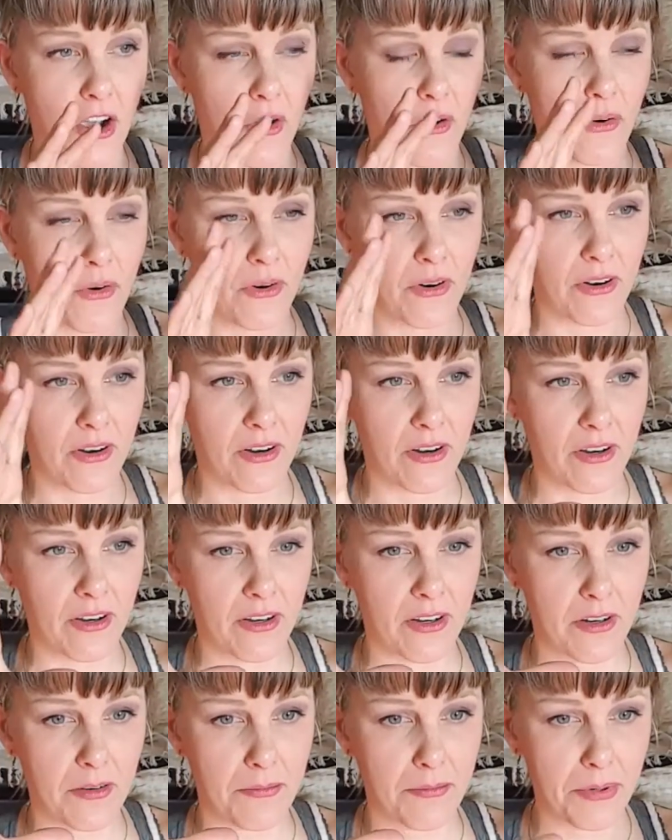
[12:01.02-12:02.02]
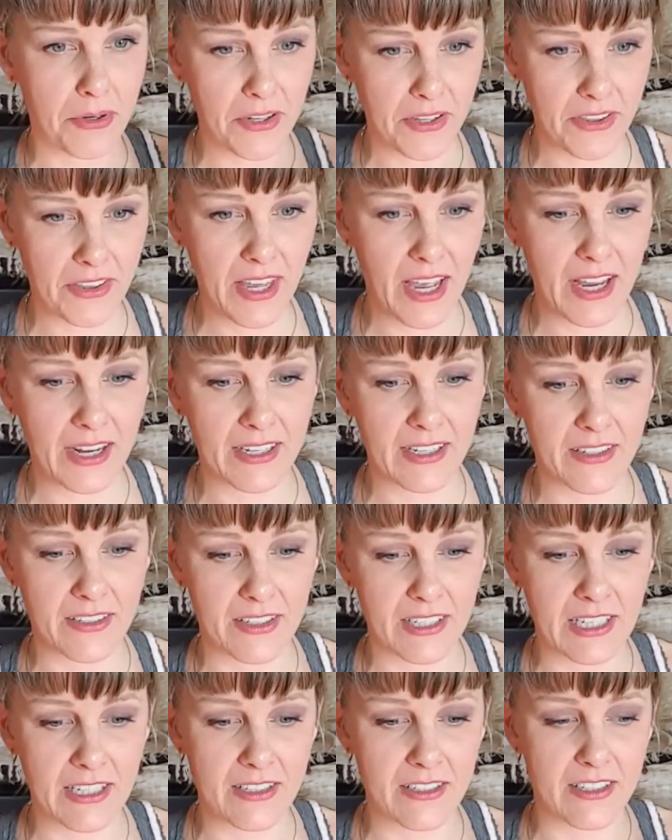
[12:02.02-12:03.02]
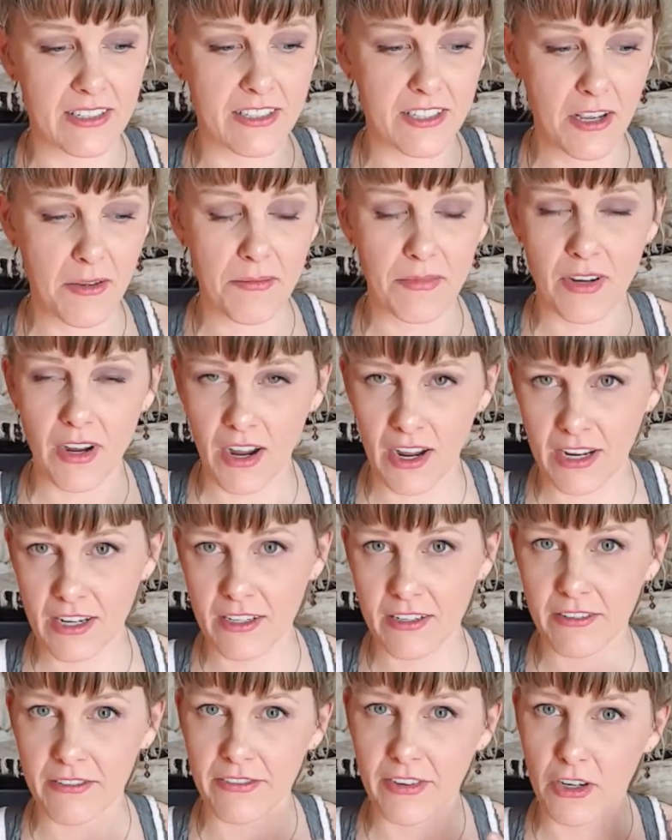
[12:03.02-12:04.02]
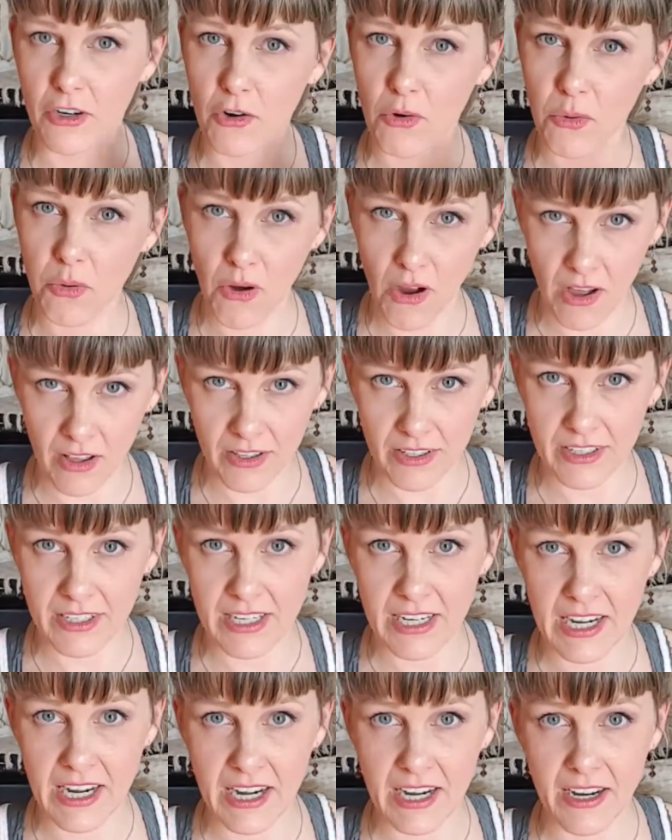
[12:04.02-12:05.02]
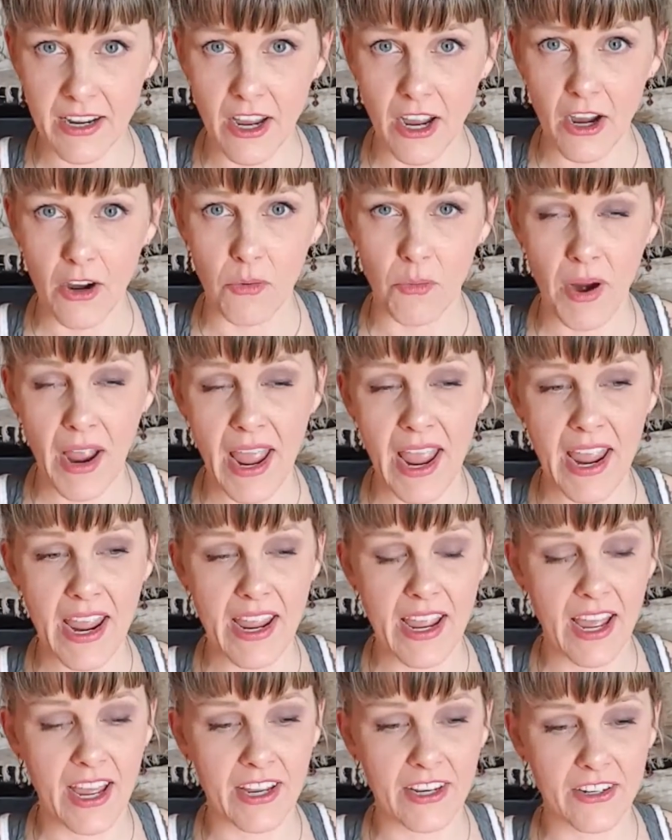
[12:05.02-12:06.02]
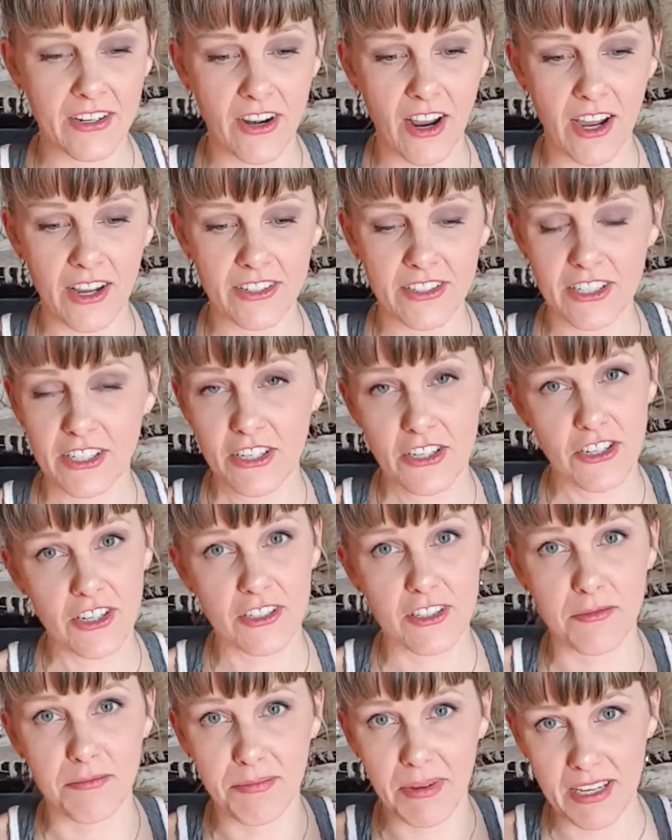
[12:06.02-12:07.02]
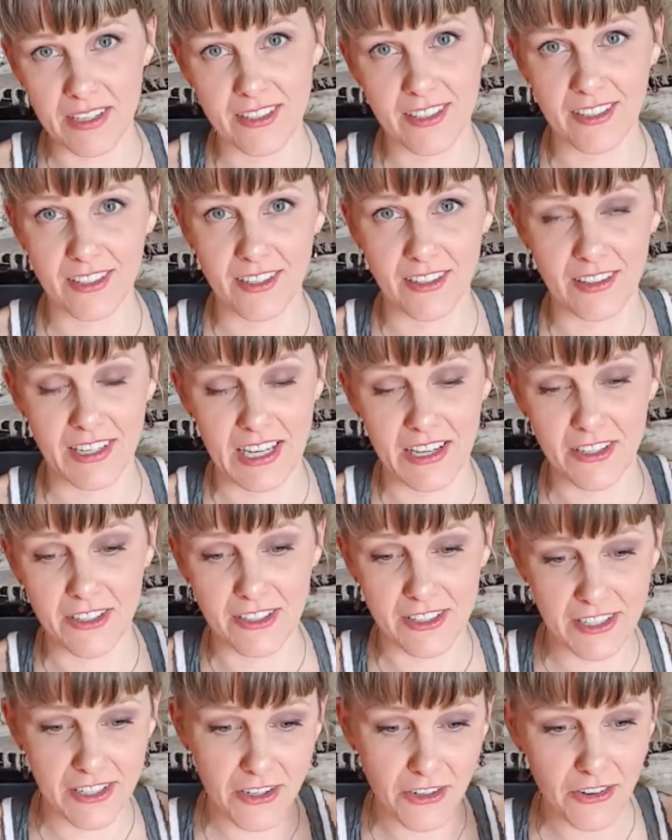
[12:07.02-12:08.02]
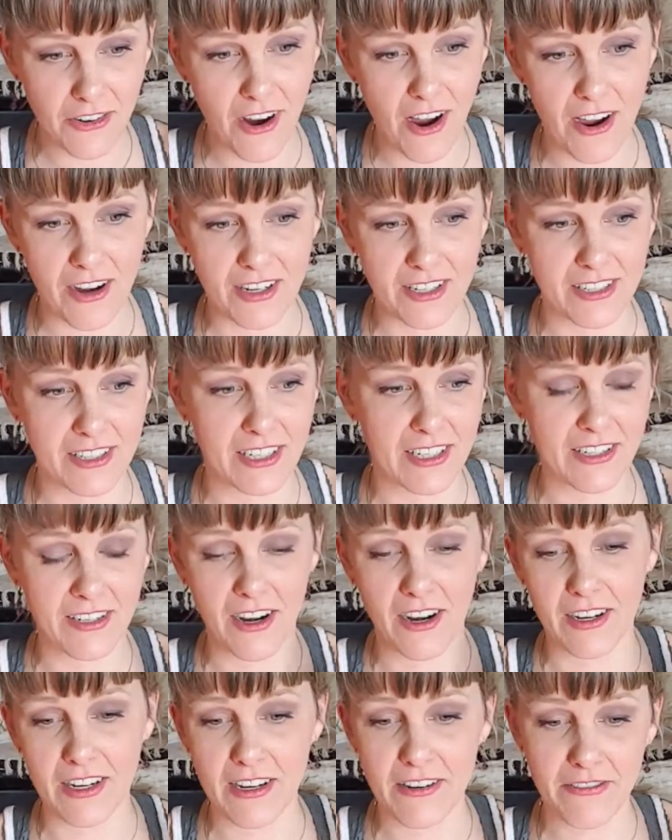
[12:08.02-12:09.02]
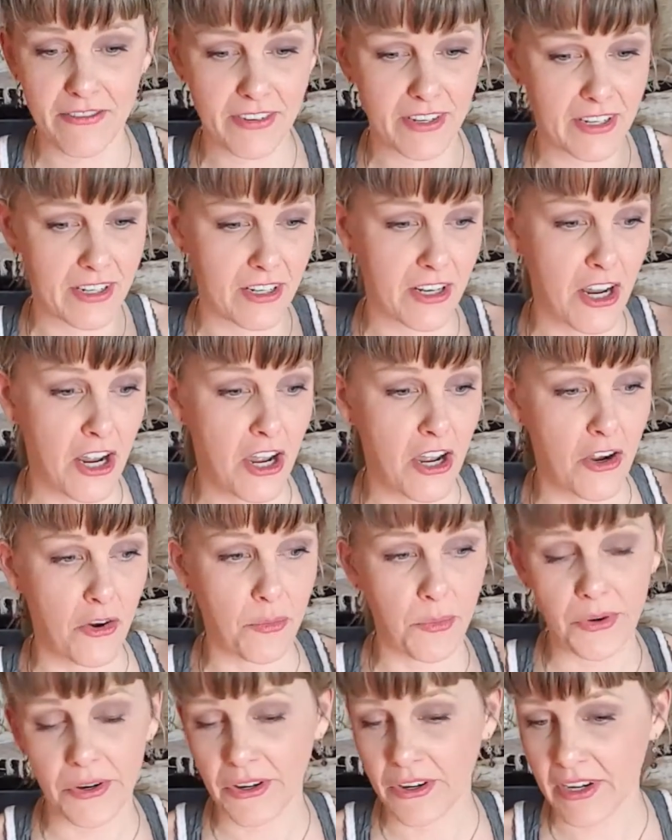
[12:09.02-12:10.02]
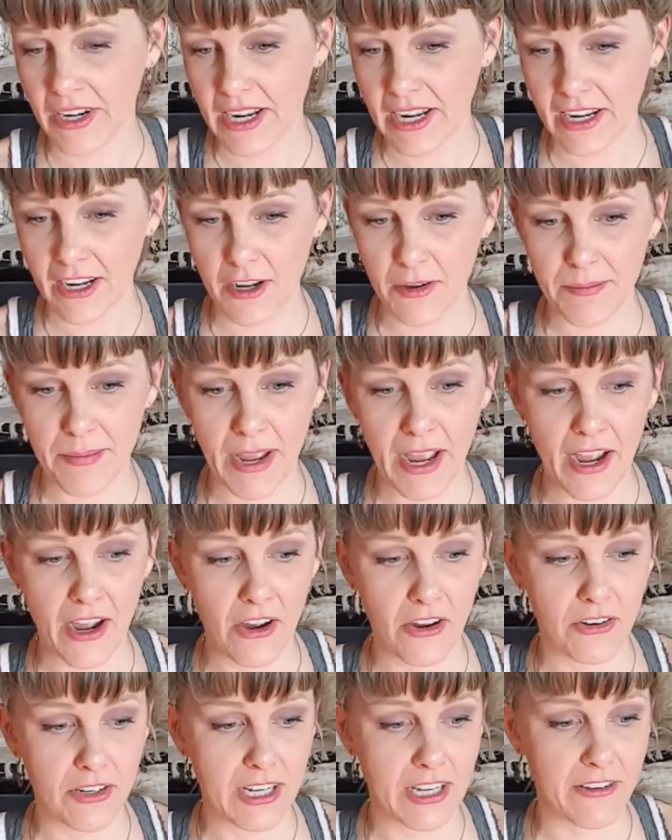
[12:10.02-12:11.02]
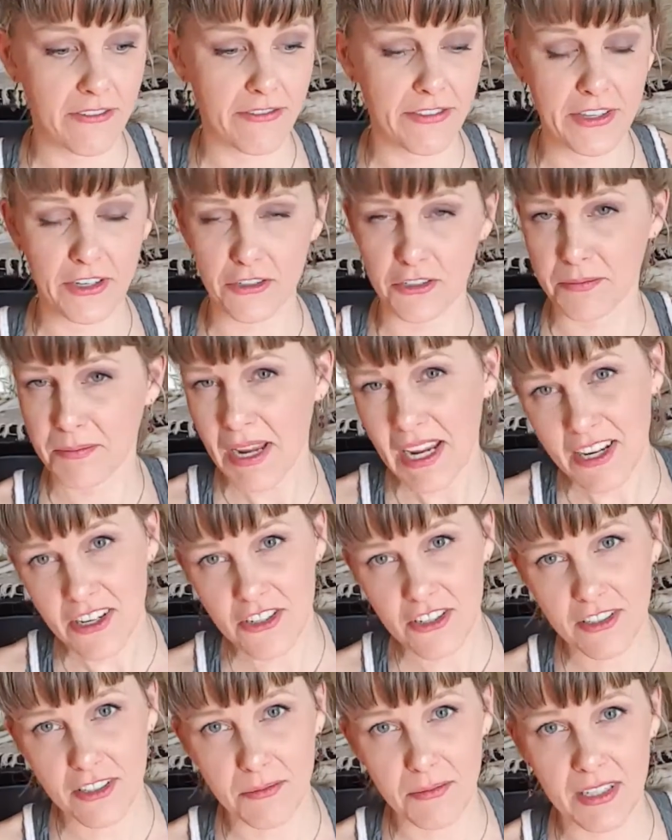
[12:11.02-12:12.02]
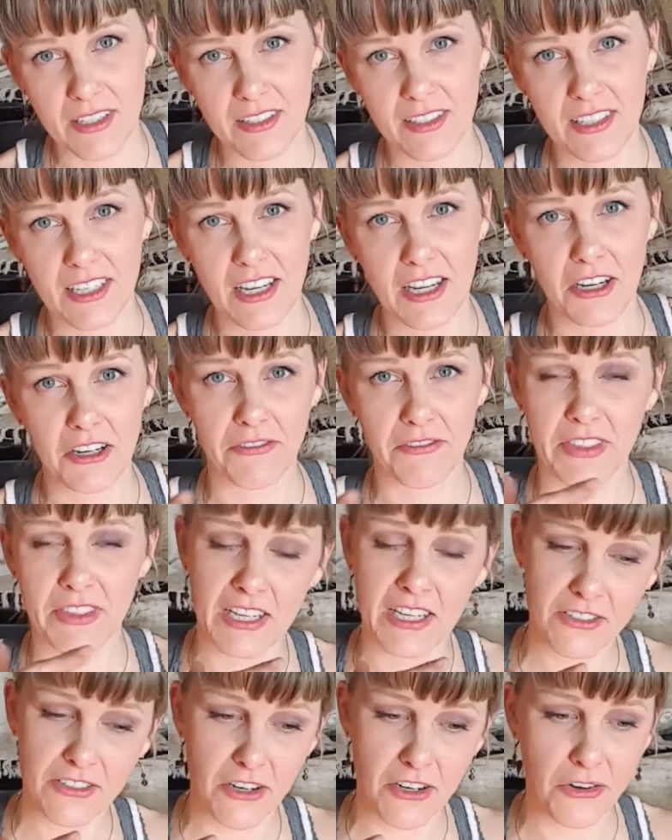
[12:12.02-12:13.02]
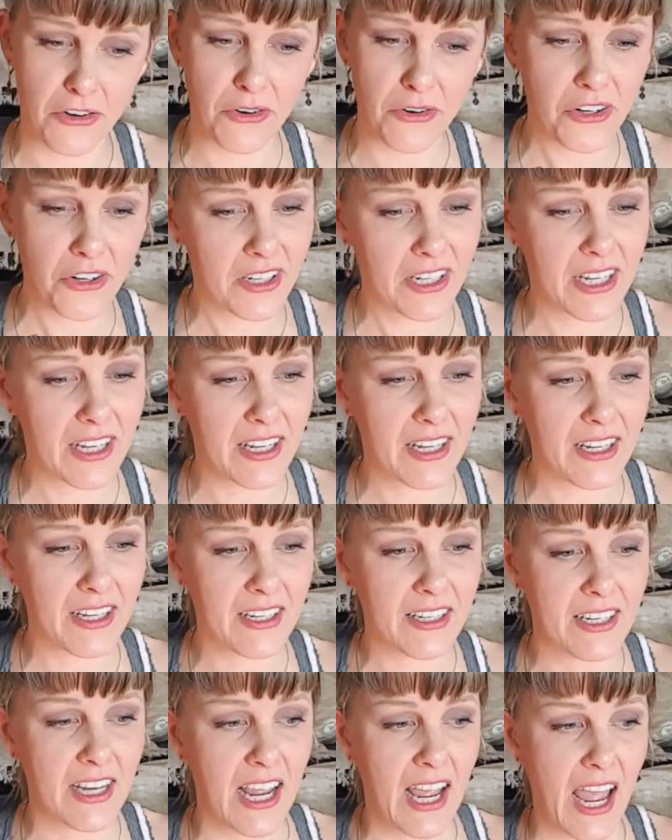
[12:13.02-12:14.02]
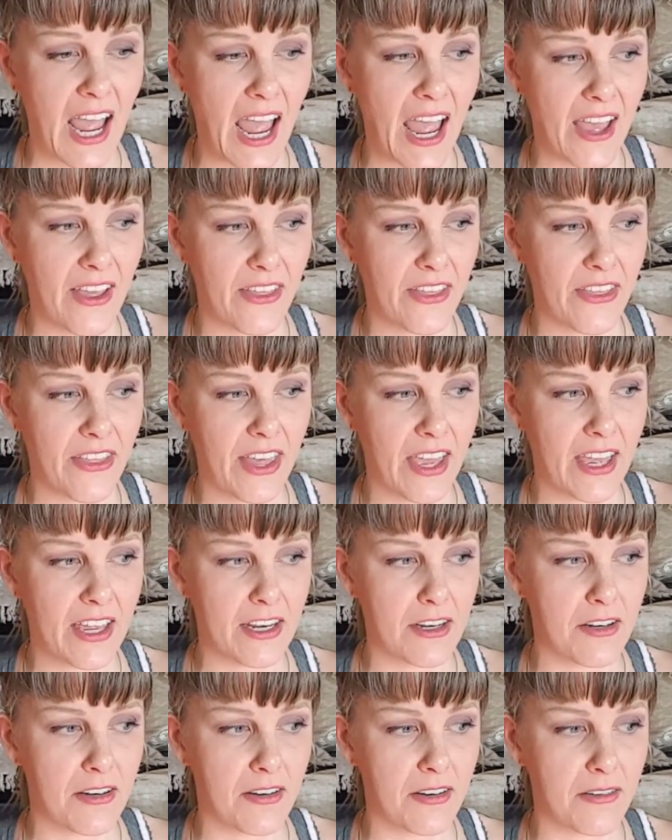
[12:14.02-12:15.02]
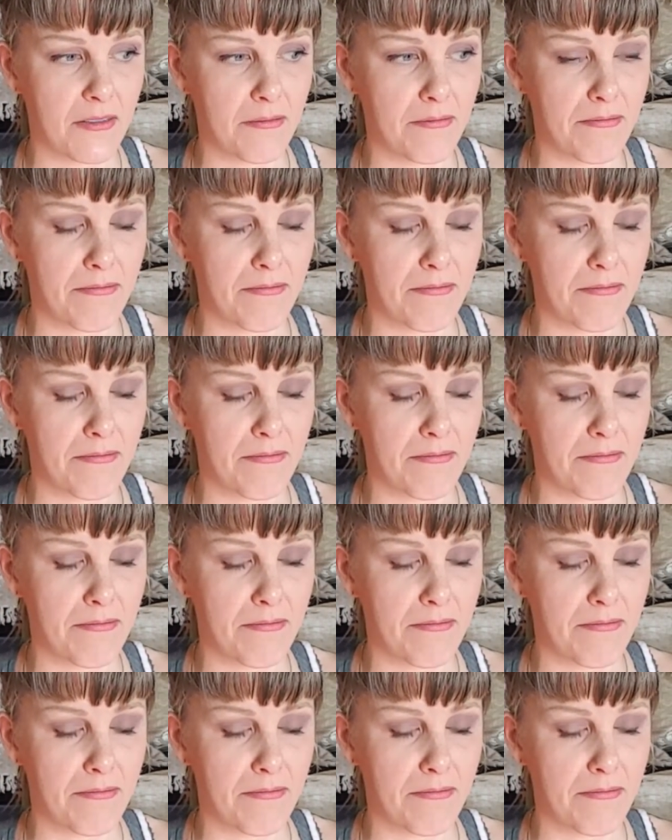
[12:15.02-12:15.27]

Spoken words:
or put that in some kind of a quality way, and not to just basically Xerox it, not even worrying about if there's pages missing or if things are crooked, and then